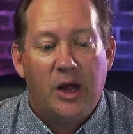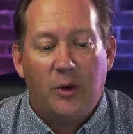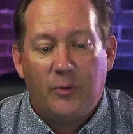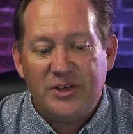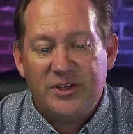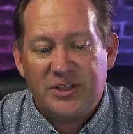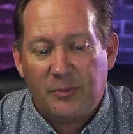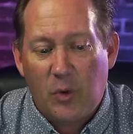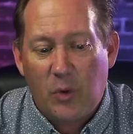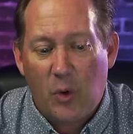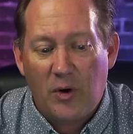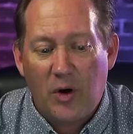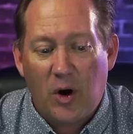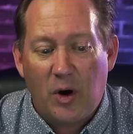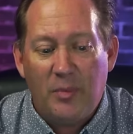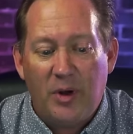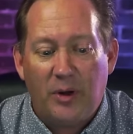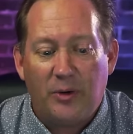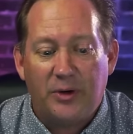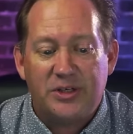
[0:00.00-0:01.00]
We support our
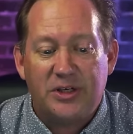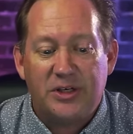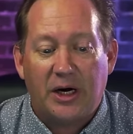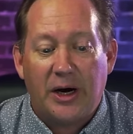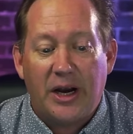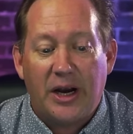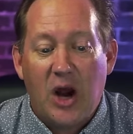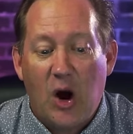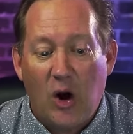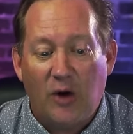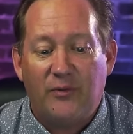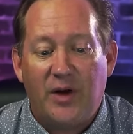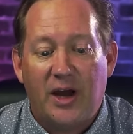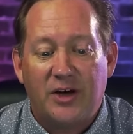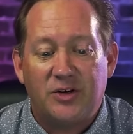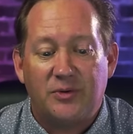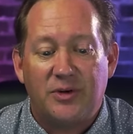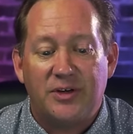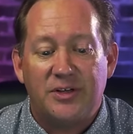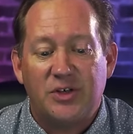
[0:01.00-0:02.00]
military, our
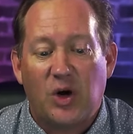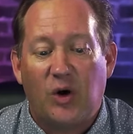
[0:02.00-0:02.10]
veterans,